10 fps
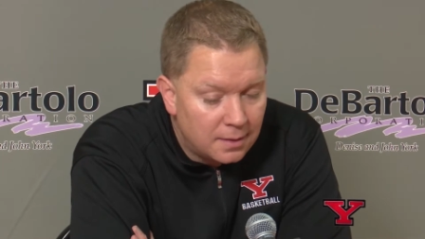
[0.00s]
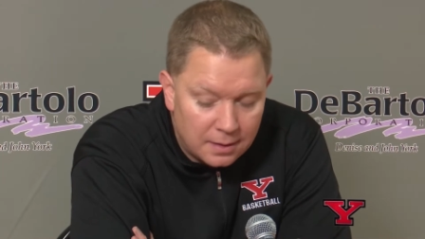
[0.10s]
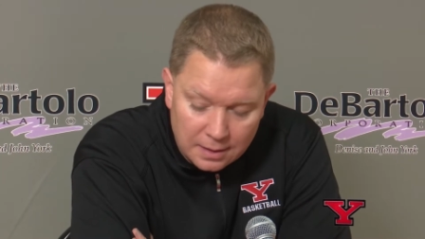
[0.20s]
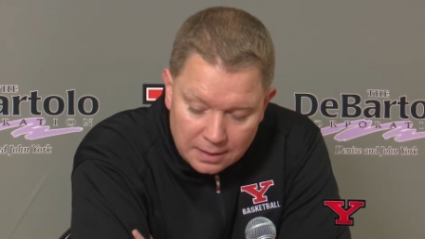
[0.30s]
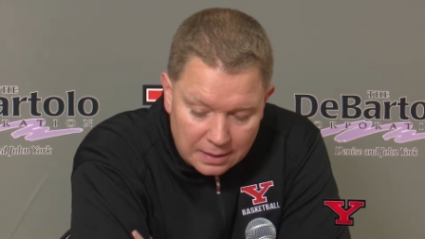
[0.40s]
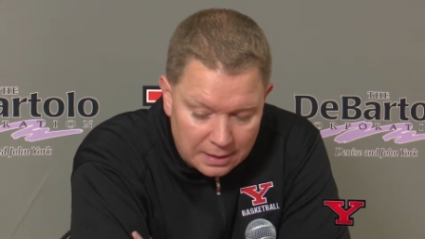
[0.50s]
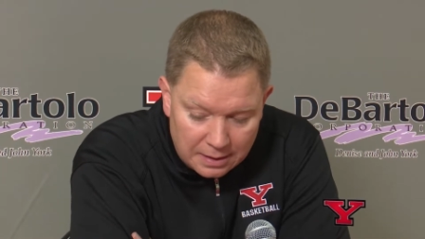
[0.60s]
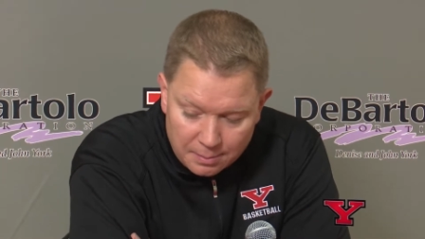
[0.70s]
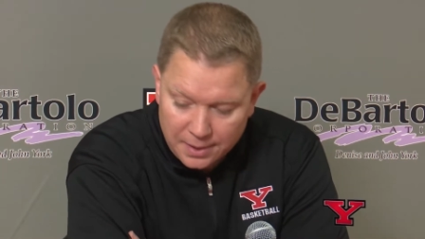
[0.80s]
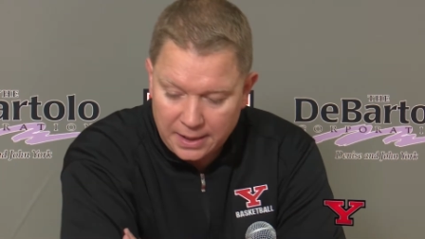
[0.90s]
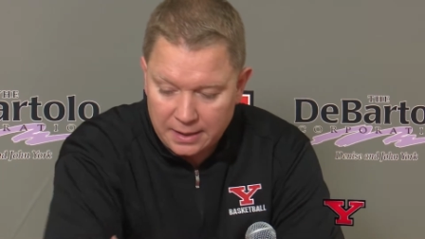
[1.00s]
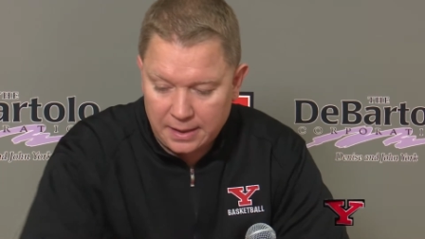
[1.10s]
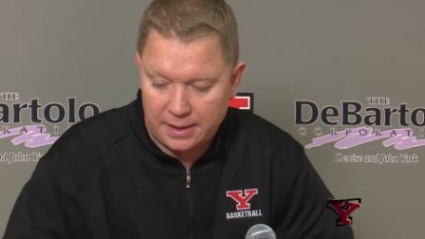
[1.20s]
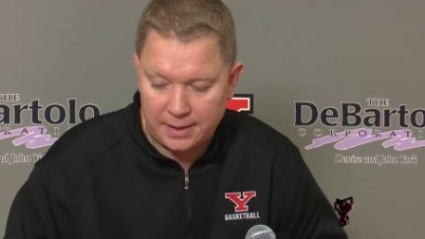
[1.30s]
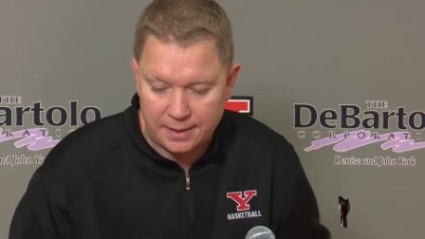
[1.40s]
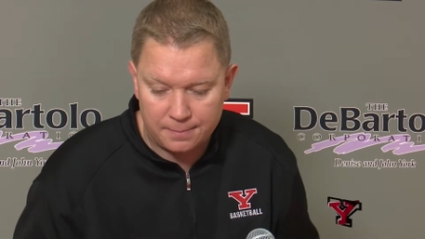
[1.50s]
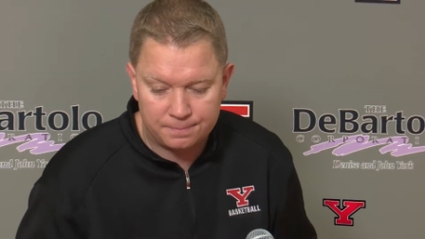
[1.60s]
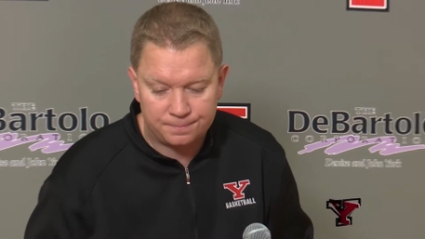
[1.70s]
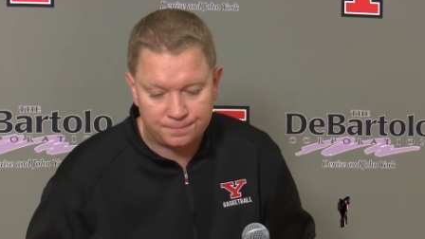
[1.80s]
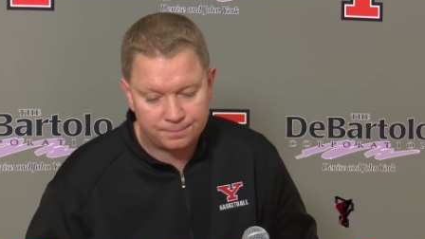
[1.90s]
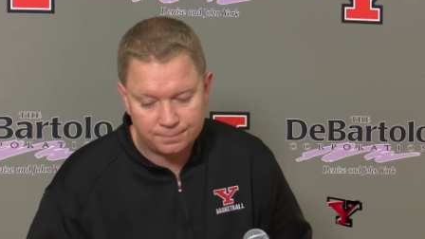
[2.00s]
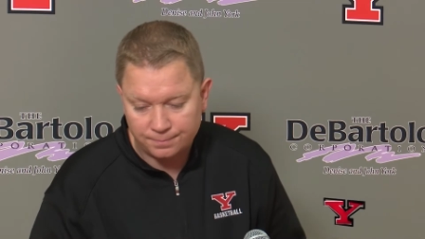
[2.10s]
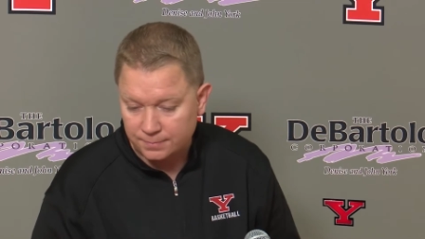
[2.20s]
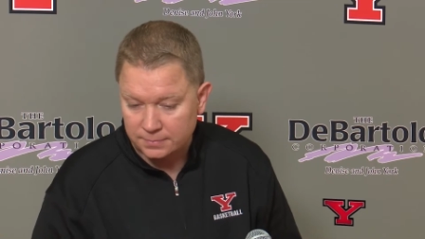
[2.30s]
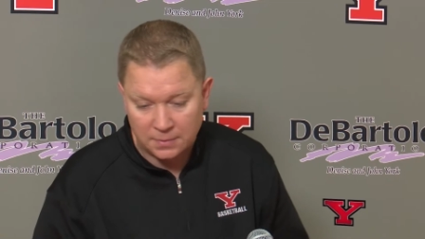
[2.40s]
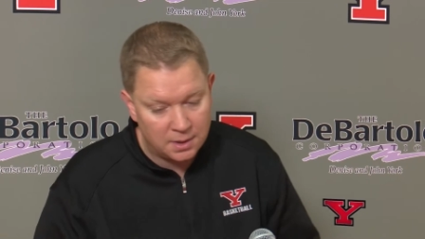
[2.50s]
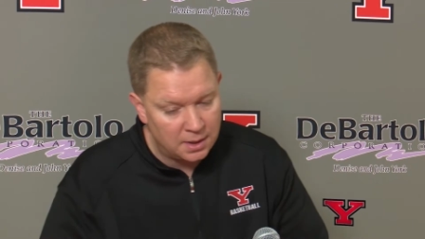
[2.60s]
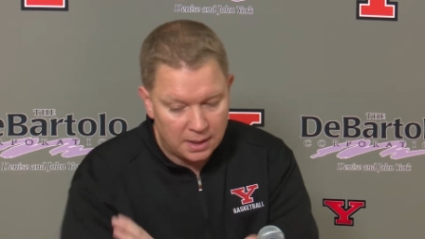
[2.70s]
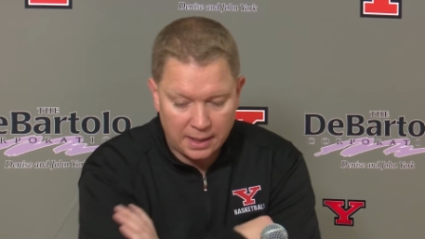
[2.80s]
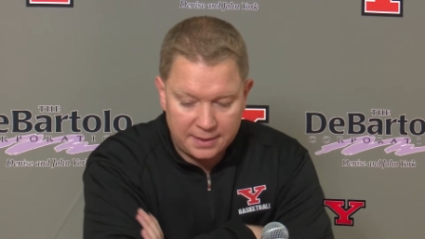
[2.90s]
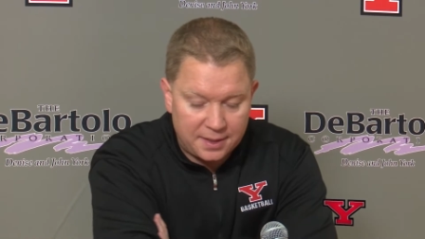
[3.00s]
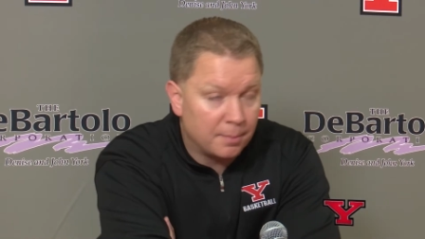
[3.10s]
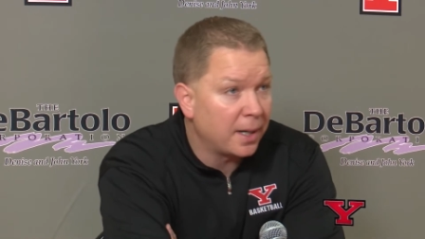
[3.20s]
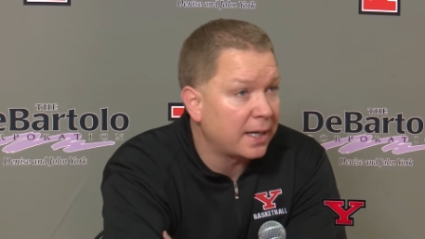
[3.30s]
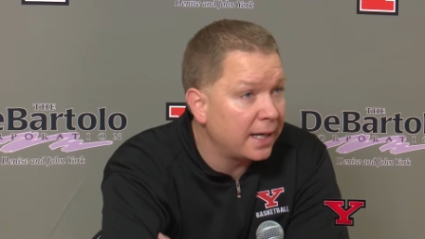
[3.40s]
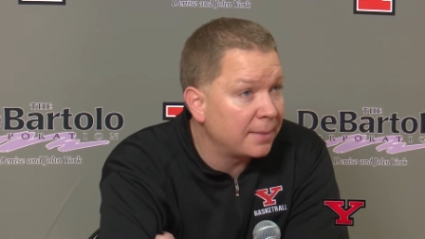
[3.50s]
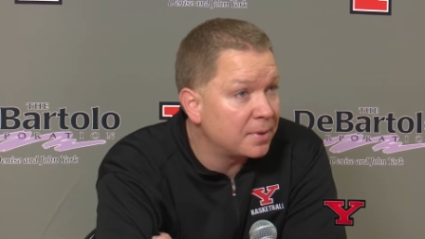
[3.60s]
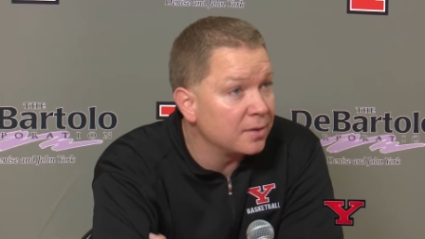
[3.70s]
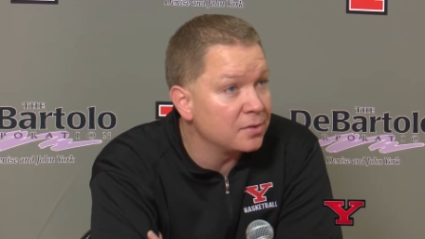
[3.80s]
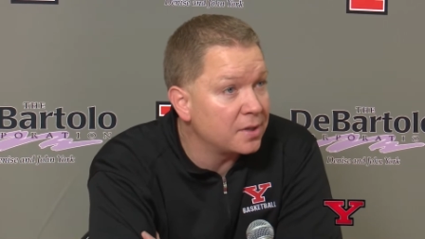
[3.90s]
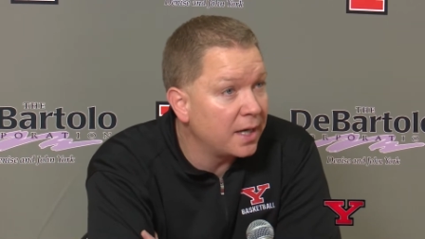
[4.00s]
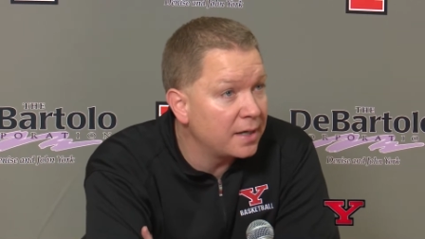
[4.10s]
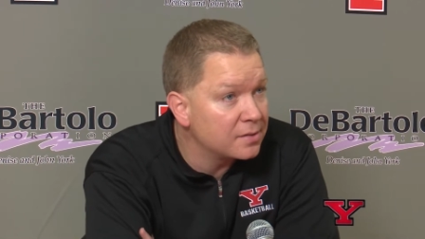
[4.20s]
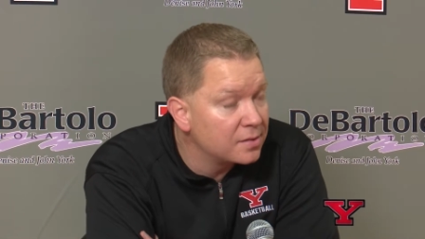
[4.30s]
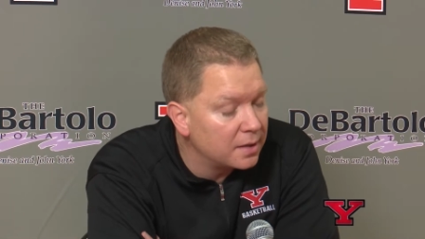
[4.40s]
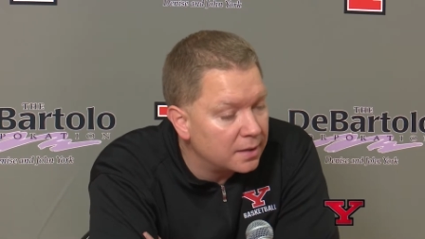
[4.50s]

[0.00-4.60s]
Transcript: Oh man, they. Um, I tip my cap to those guys.